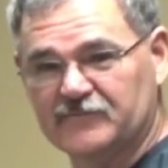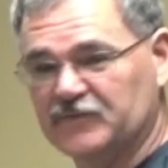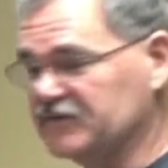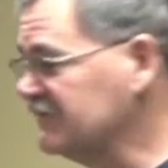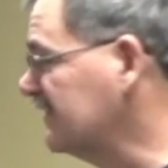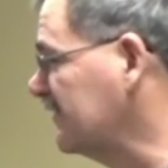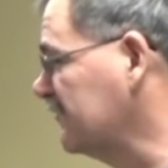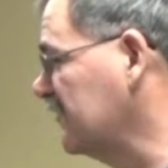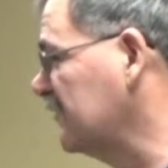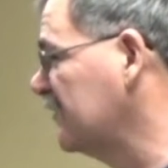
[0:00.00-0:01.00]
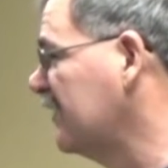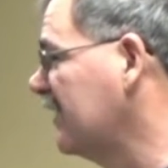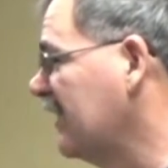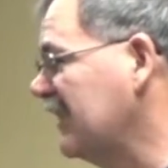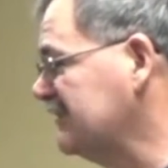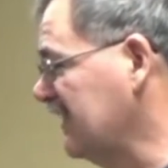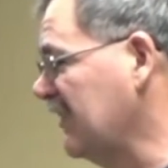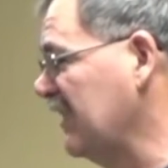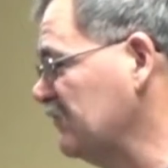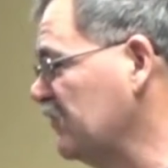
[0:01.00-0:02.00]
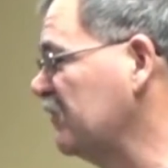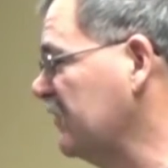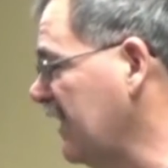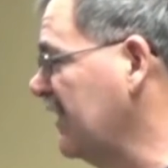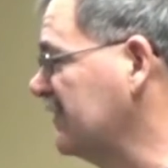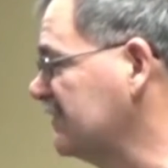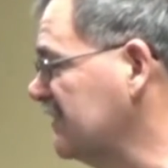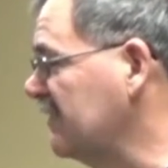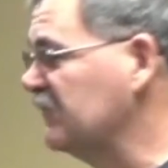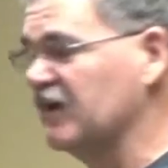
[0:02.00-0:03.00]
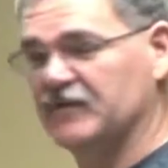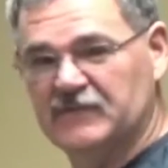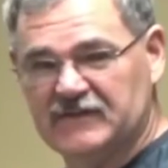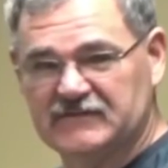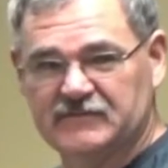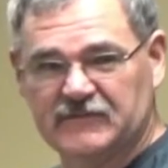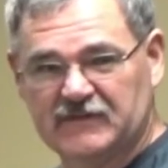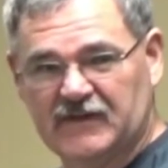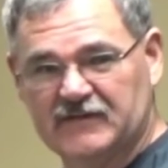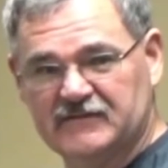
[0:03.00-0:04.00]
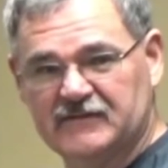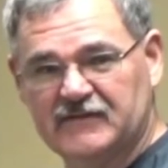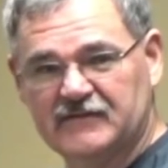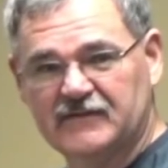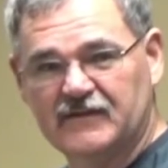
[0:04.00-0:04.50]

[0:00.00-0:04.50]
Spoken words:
push stuff. So I said, I'm going back because I'm not missing because of this.